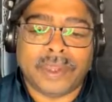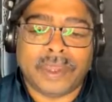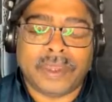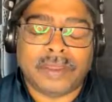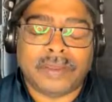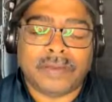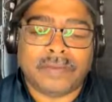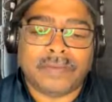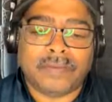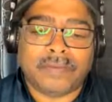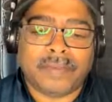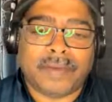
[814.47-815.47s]
Like
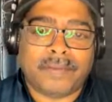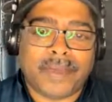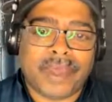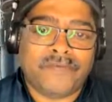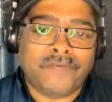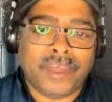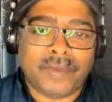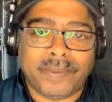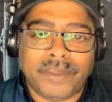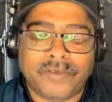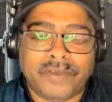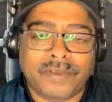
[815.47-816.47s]
my
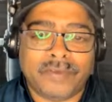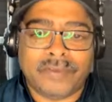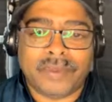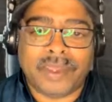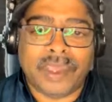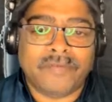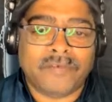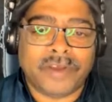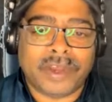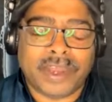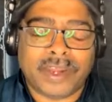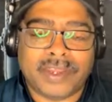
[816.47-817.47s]
family's from Cape
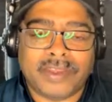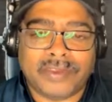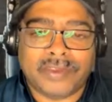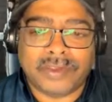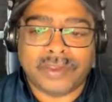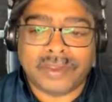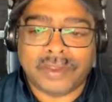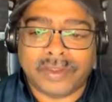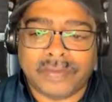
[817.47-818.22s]
Verde Islands.